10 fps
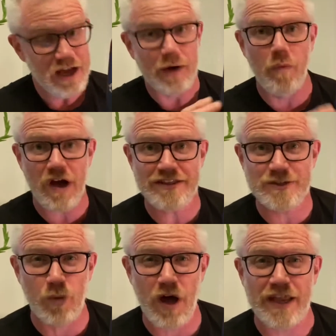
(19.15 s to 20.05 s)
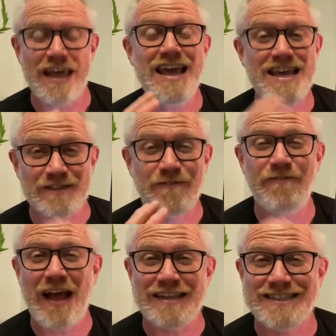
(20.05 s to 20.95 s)
and why this wine is
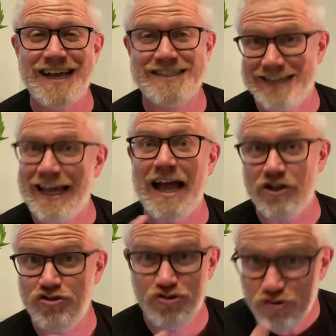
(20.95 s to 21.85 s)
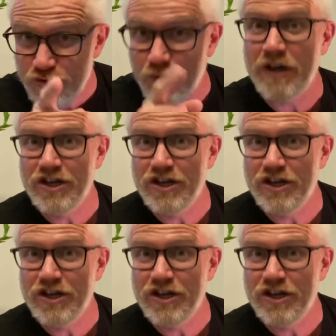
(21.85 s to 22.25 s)
fantastic and you